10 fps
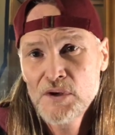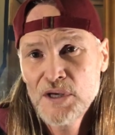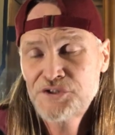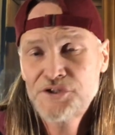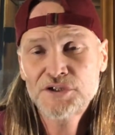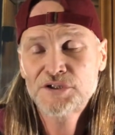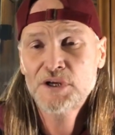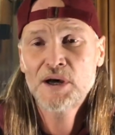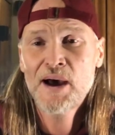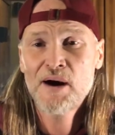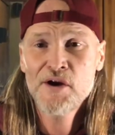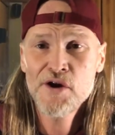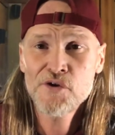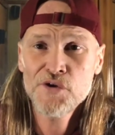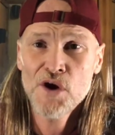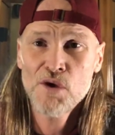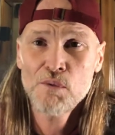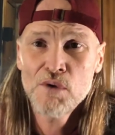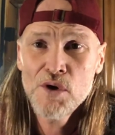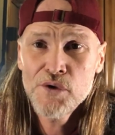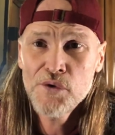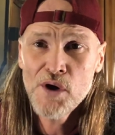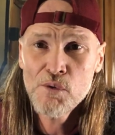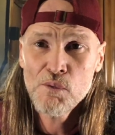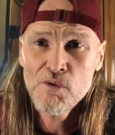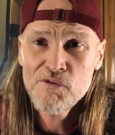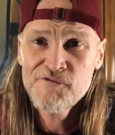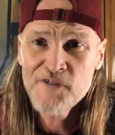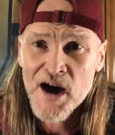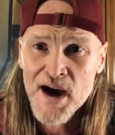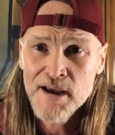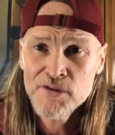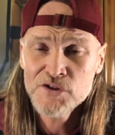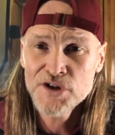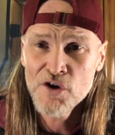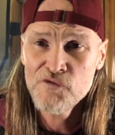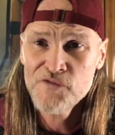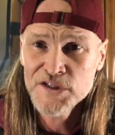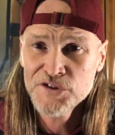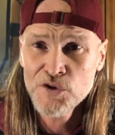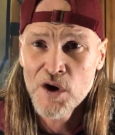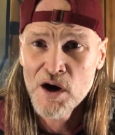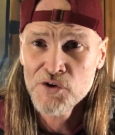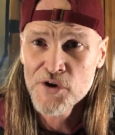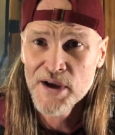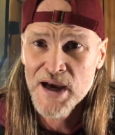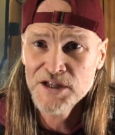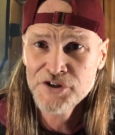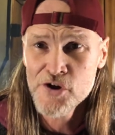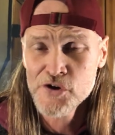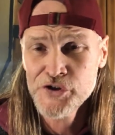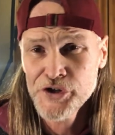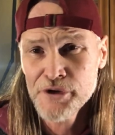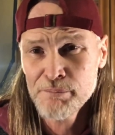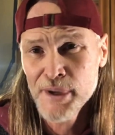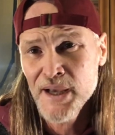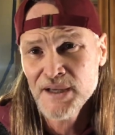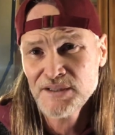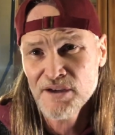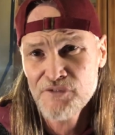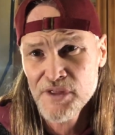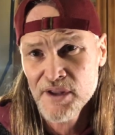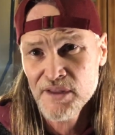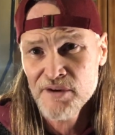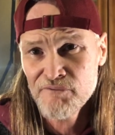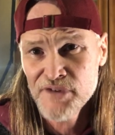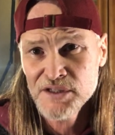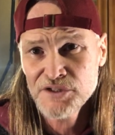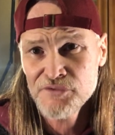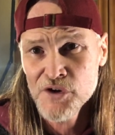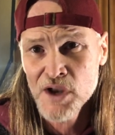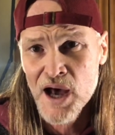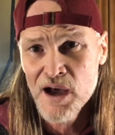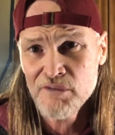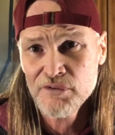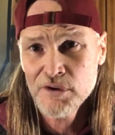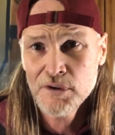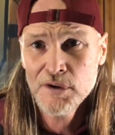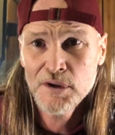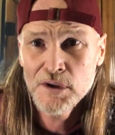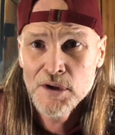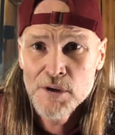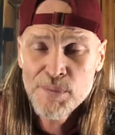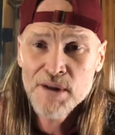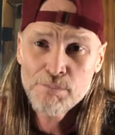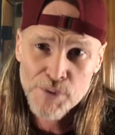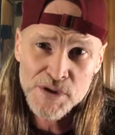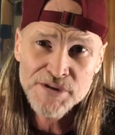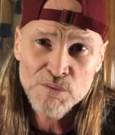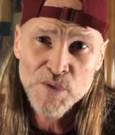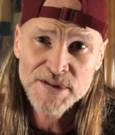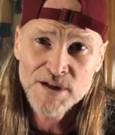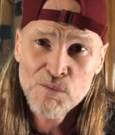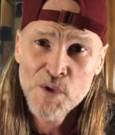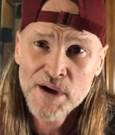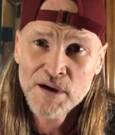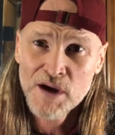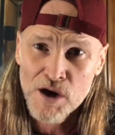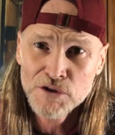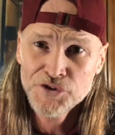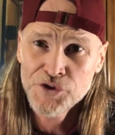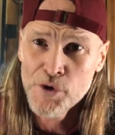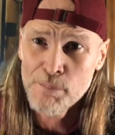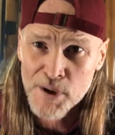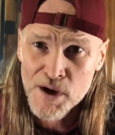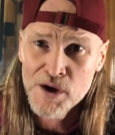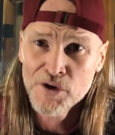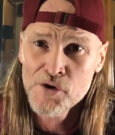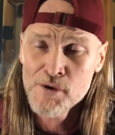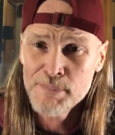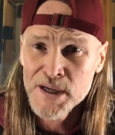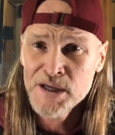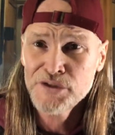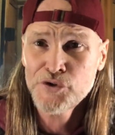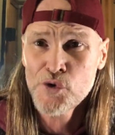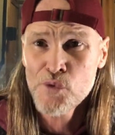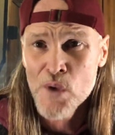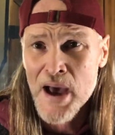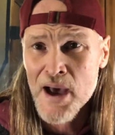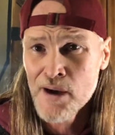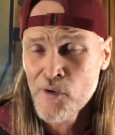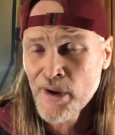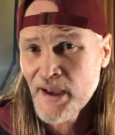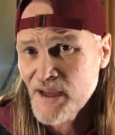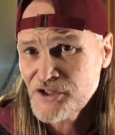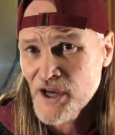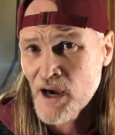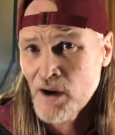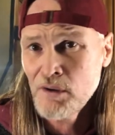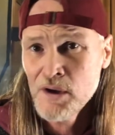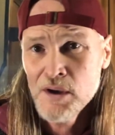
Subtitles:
It's just out here, you don't fight. There's no physical altercation, or shouldn't be, except for in the defense of your life. But in prison, when someone calls you a punk or a bitch or a rat or a catch out,